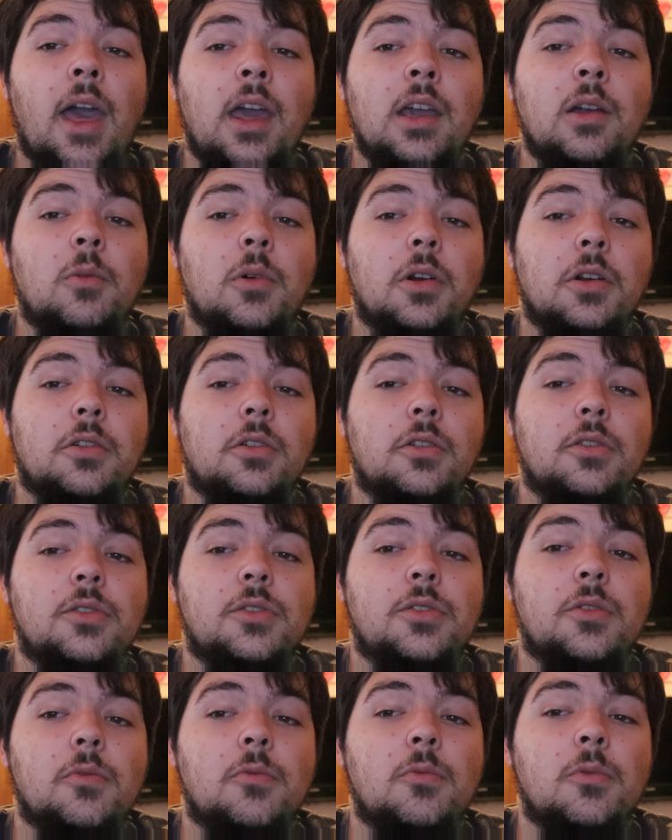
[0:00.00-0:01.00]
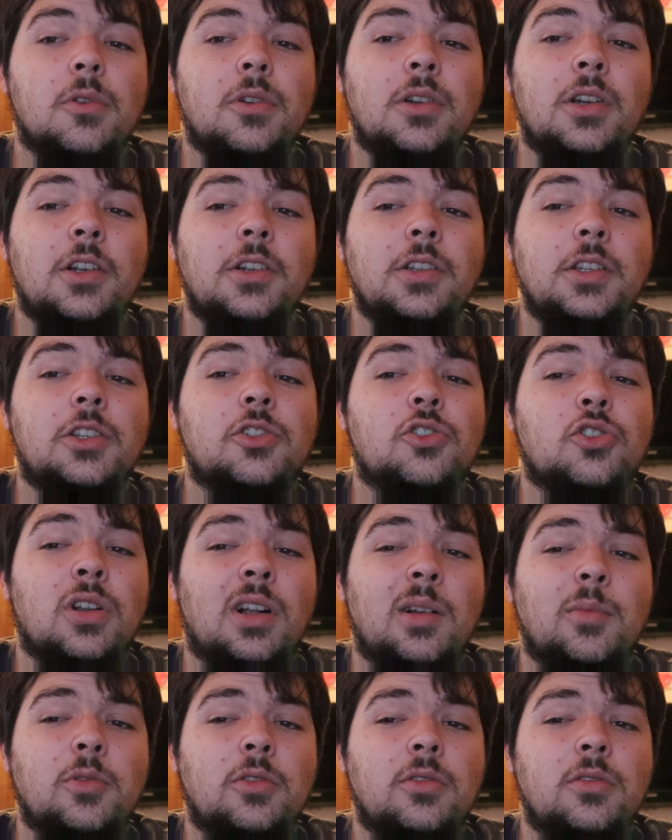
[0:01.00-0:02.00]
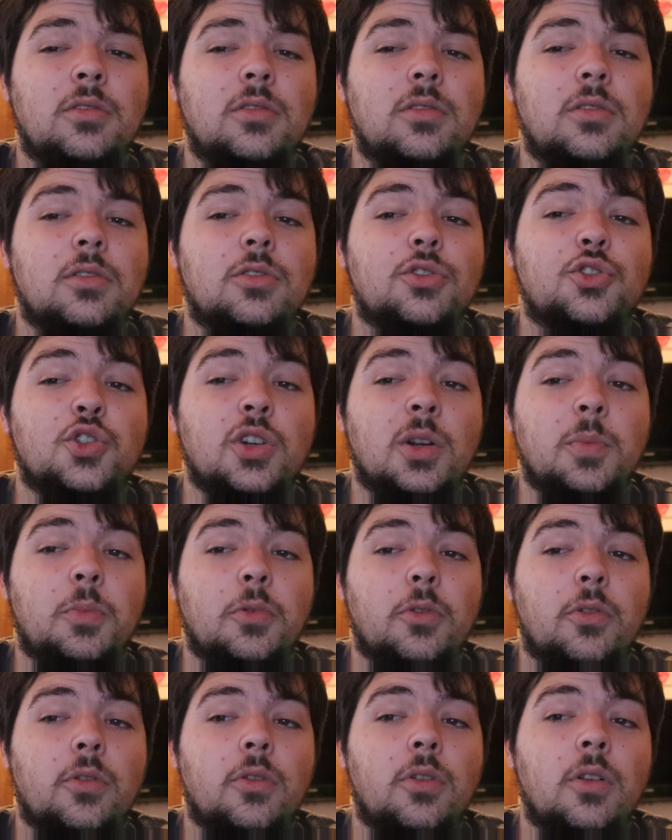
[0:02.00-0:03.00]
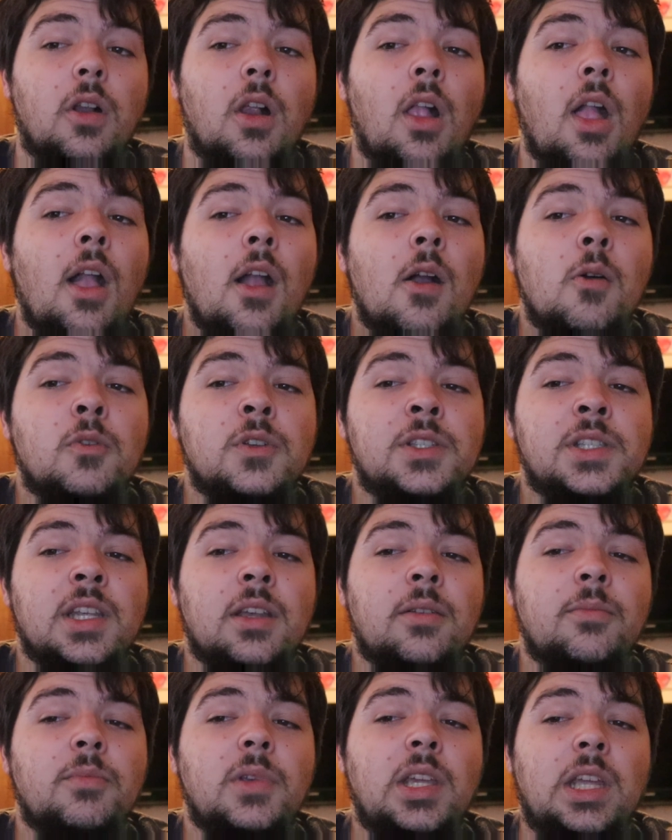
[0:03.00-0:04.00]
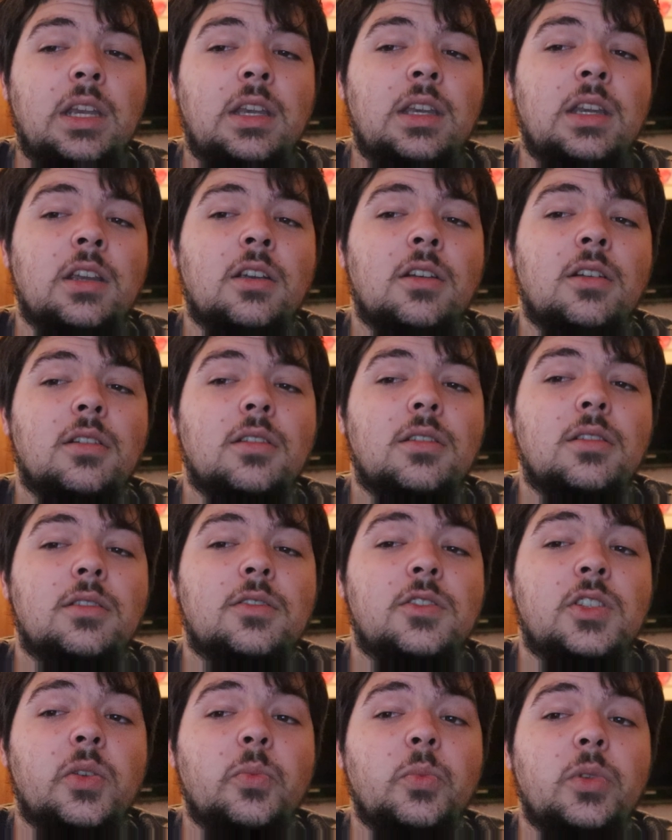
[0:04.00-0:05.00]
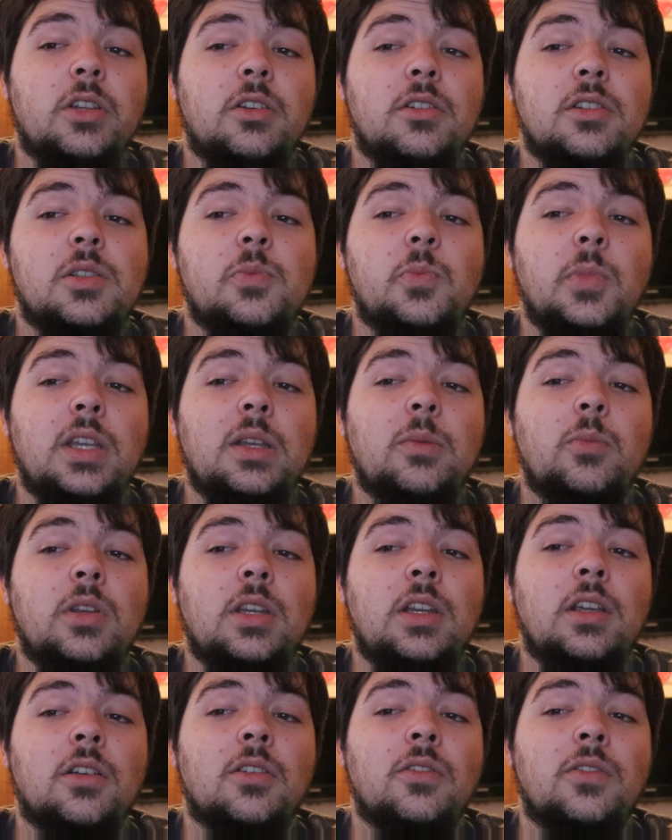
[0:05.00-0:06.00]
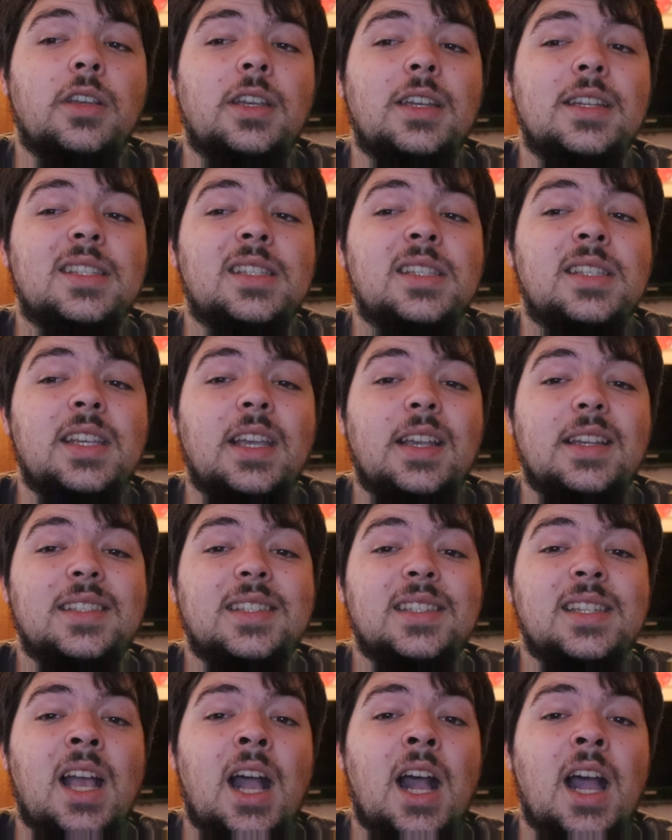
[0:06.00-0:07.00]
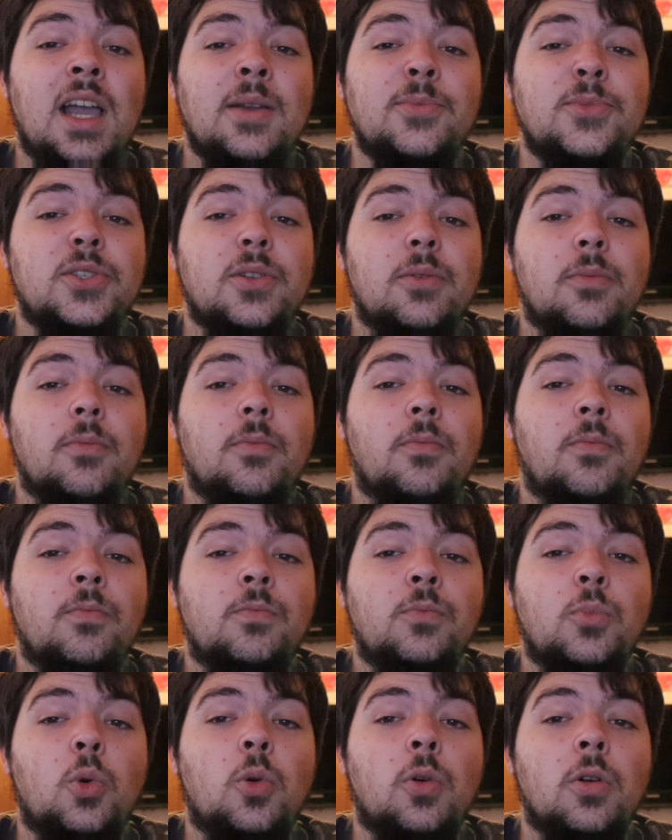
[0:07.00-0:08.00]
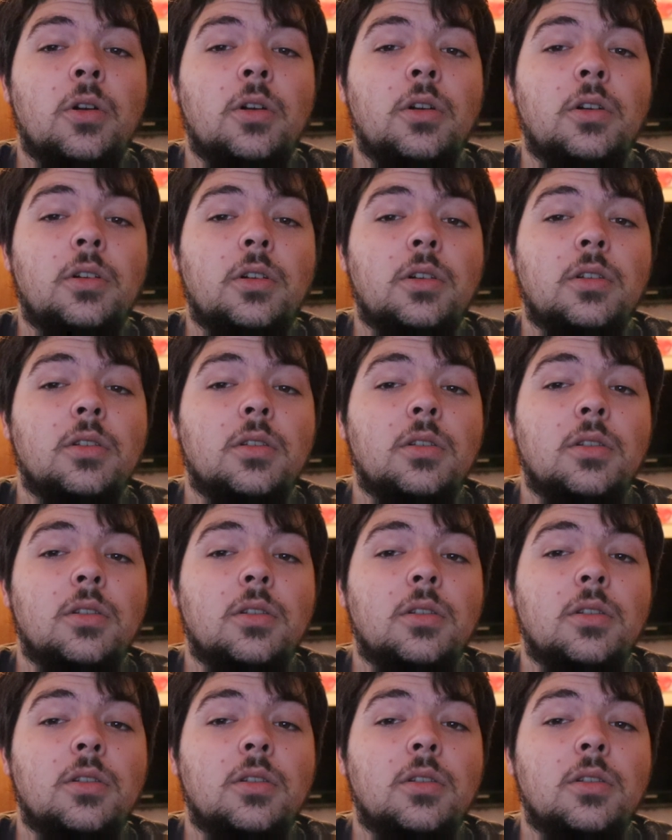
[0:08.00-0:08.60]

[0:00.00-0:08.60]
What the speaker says: workers were nearly triple, with some years being nearly 6 times more